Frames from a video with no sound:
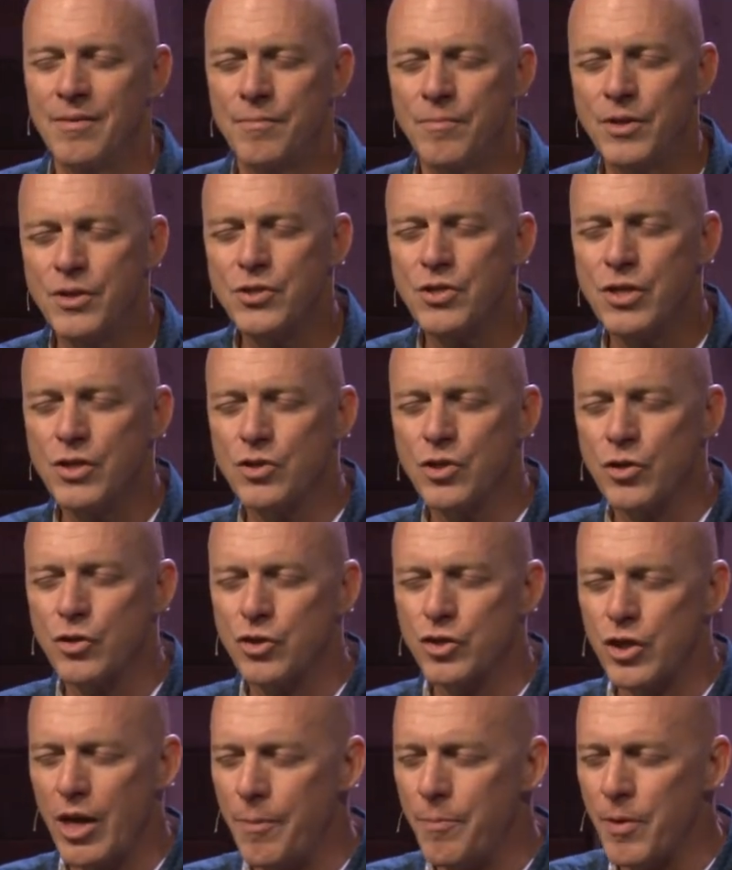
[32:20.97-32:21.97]
These things are
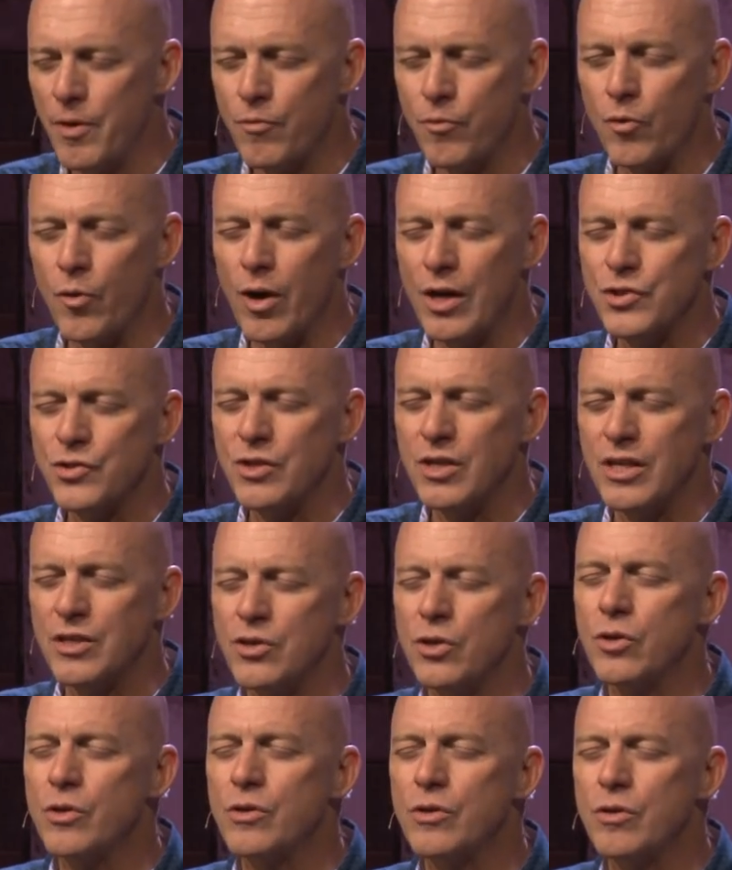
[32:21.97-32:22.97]
shaping for us an
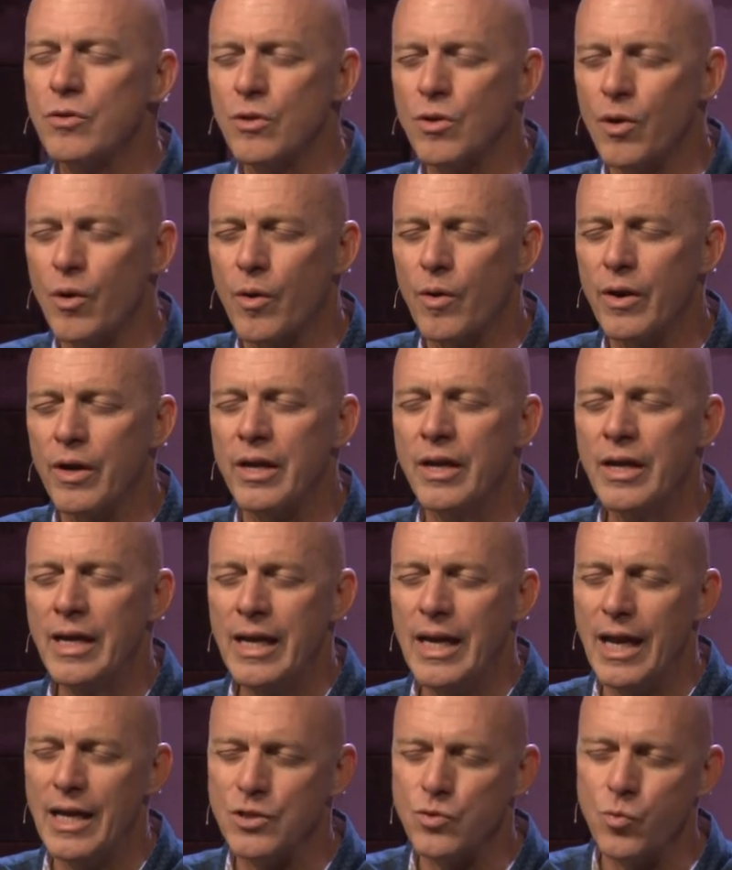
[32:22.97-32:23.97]
eternal glory
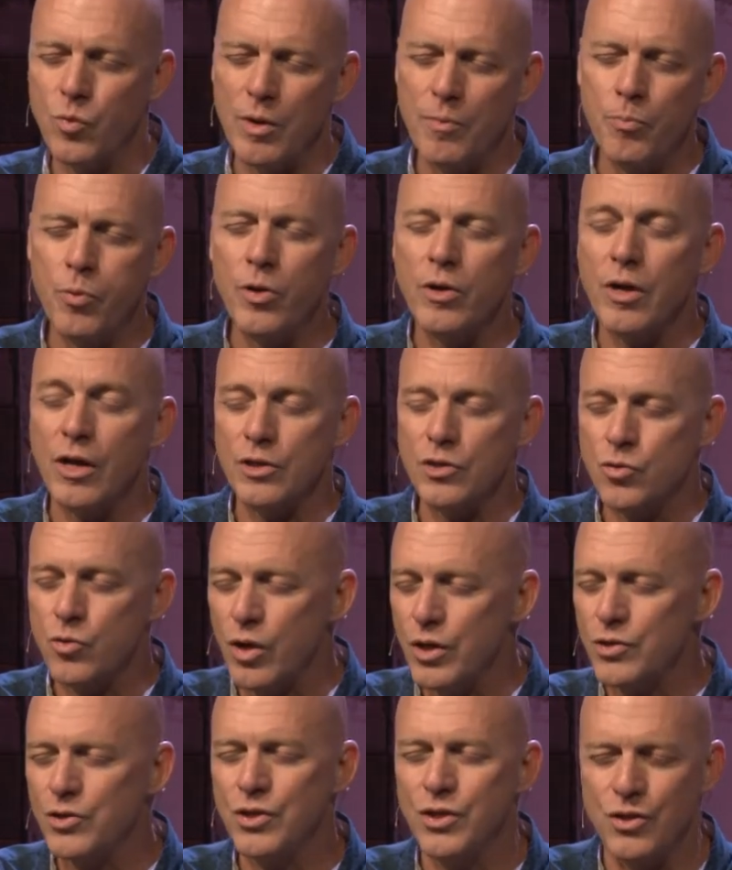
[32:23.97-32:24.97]
as we put our
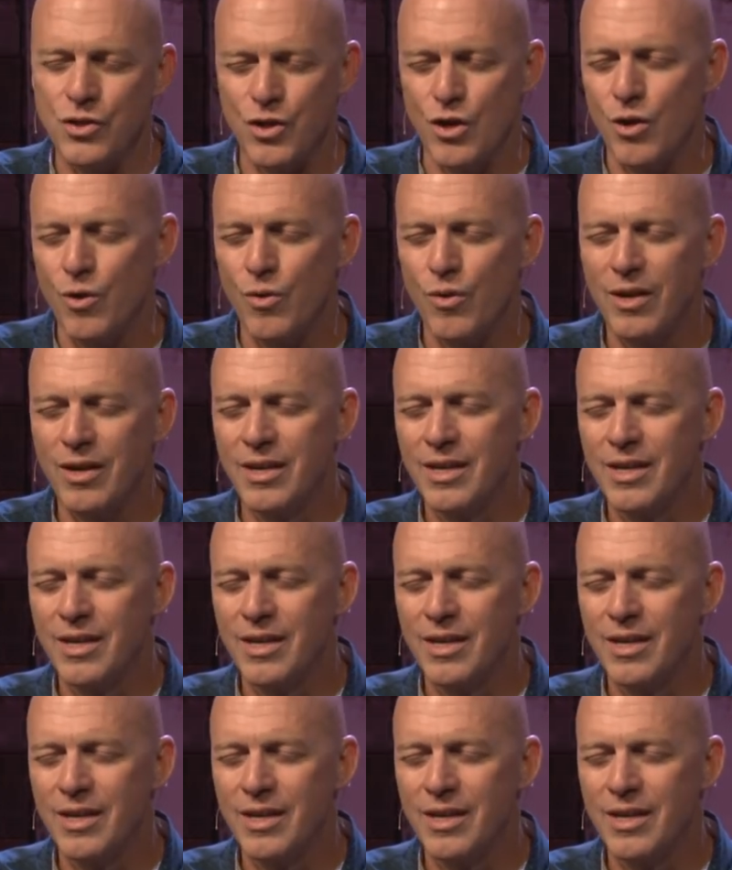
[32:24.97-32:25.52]
trust in you.